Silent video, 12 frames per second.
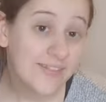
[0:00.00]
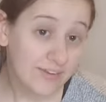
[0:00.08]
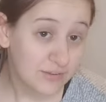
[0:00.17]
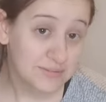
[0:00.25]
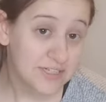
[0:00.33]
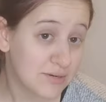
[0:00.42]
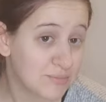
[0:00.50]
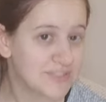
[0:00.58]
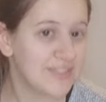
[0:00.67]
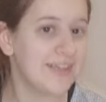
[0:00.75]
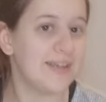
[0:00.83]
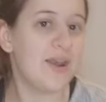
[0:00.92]
That was my terrible
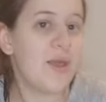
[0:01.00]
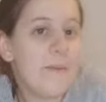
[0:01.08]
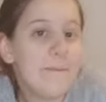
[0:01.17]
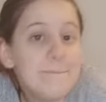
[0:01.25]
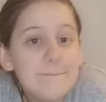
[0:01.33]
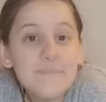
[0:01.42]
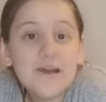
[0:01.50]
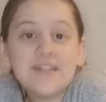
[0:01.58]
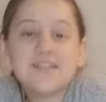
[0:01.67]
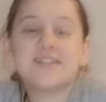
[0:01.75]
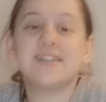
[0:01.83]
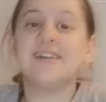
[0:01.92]
singing,
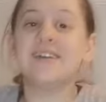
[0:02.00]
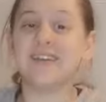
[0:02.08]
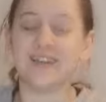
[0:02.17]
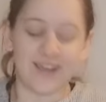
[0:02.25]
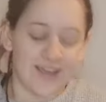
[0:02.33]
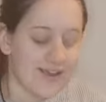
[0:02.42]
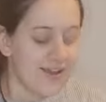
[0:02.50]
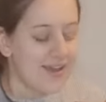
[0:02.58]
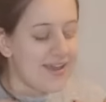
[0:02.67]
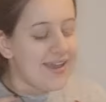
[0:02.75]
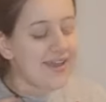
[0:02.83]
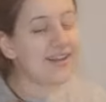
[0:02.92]
but
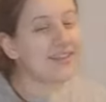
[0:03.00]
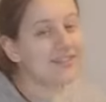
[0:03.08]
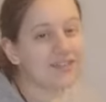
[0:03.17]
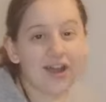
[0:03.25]
it is